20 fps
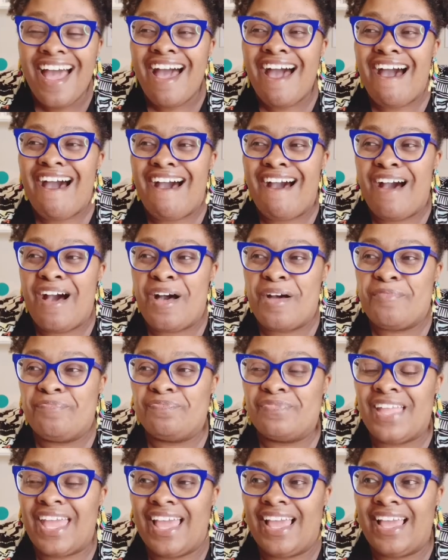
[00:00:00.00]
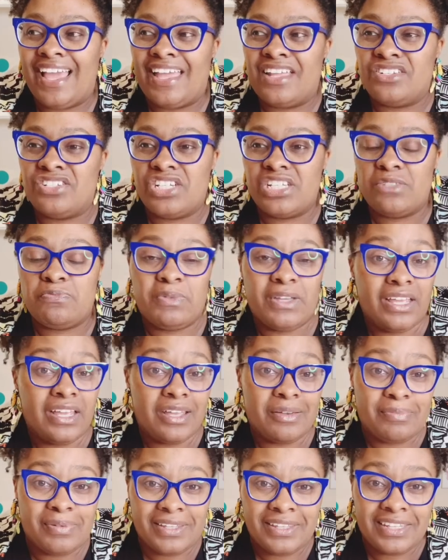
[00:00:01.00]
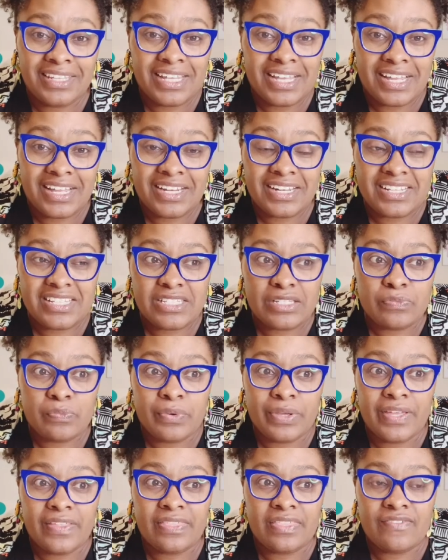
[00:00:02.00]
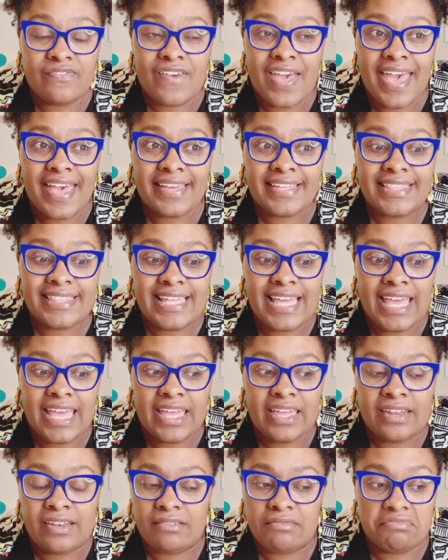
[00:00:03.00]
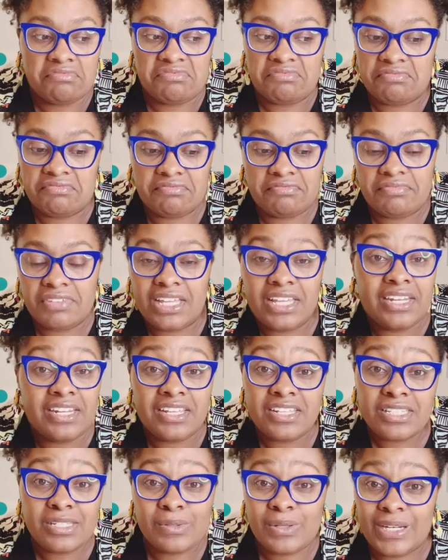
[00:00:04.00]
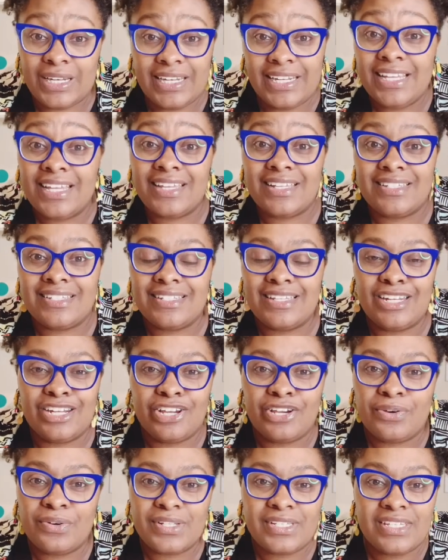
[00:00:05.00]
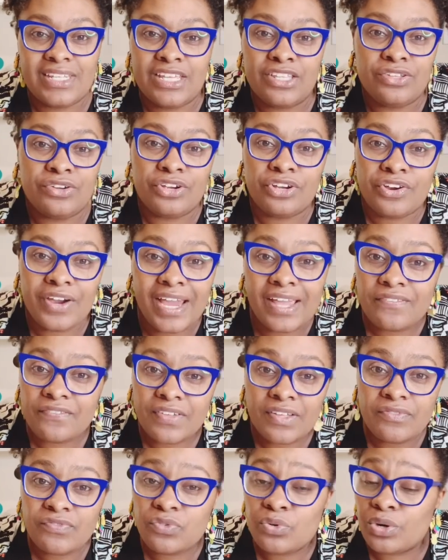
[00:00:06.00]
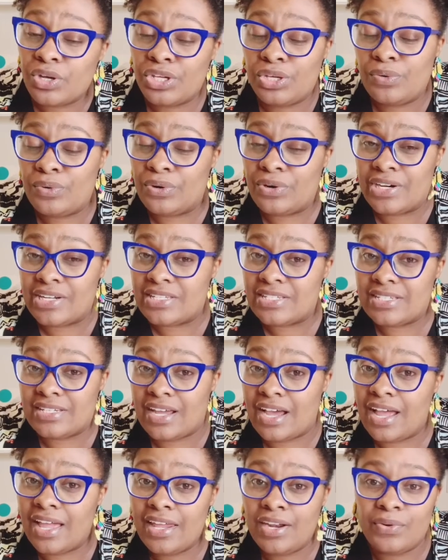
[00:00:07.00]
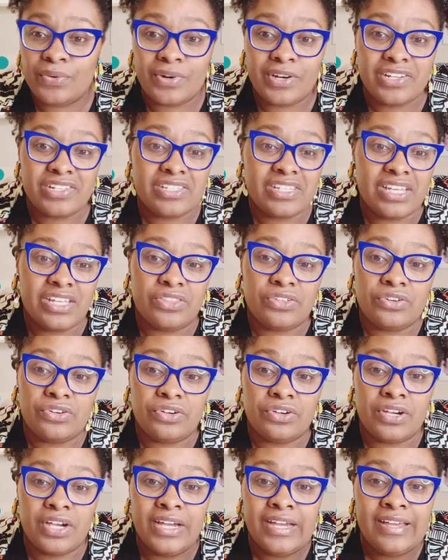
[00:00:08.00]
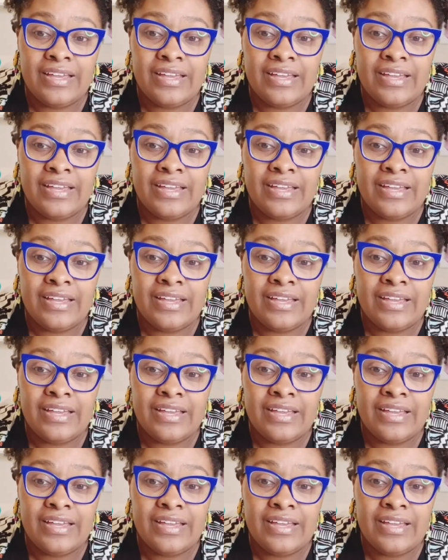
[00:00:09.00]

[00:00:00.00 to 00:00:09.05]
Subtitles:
And just being completely honest with the fact that it is what it is. It's either a great fit for you or it's not, or it's either,